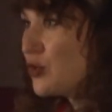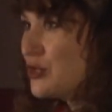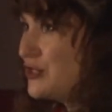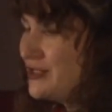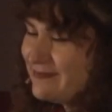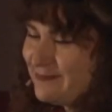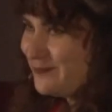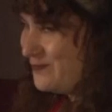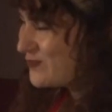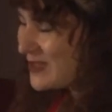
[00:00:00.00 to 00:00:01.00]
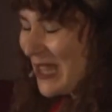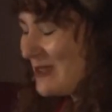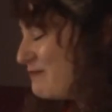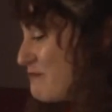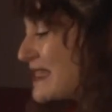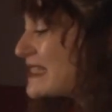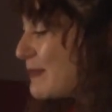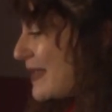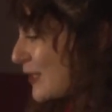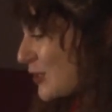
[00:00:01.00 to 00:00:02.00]
would
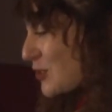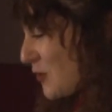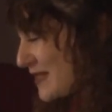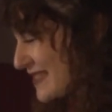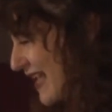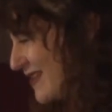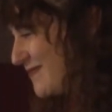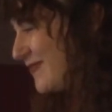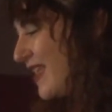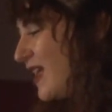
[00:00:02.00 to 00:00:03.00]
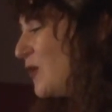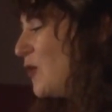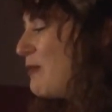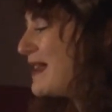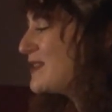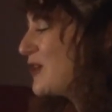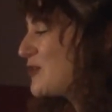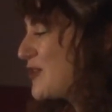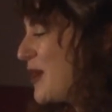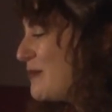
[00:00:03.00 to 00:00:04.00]
misspeak, shall we say, or
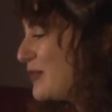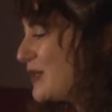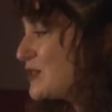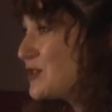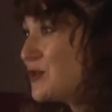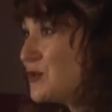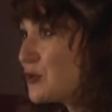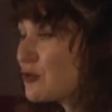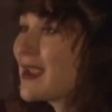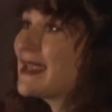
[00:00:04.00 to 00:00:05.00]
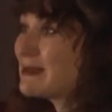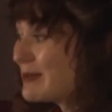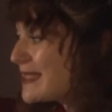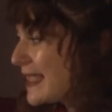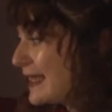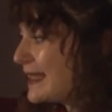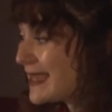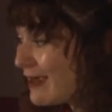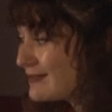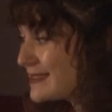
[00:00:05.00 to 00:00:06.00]
massage the numbers to create a particular
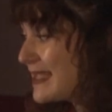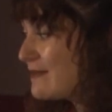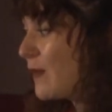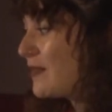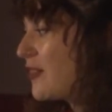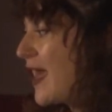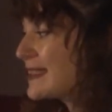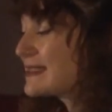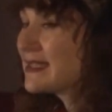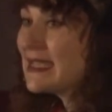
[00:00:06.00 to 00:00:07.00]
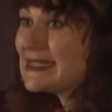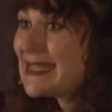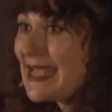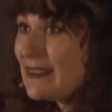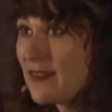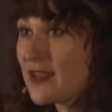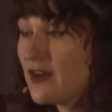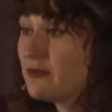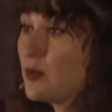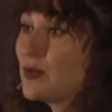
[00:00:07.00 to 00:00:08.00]
narrative, whether that's, say, that the
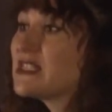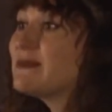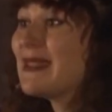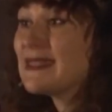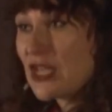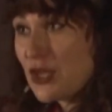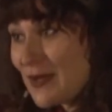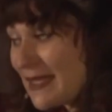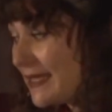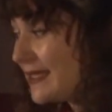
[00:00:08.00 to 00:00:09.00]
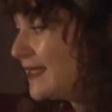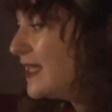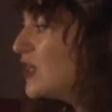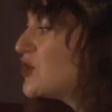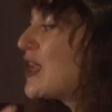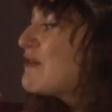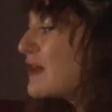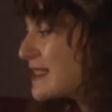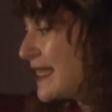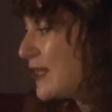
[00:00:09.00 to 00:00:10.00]
government was spending uniquely
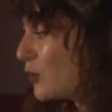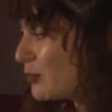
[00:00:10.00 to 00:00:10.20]
generously on